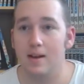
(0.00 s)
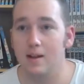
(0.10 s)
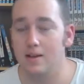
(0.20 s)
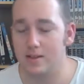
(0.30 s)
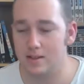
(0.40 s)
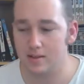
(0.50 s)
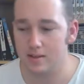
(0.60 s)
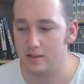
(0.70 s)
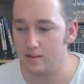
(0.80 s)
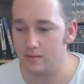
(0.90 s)
It's
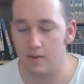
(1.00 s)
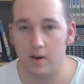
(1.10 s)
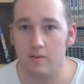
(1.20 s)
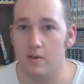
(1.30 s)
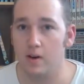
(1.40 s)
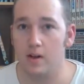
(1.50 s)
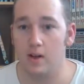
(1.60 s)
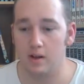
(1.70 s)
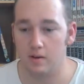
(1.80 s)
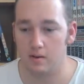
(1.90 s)
very, very, like,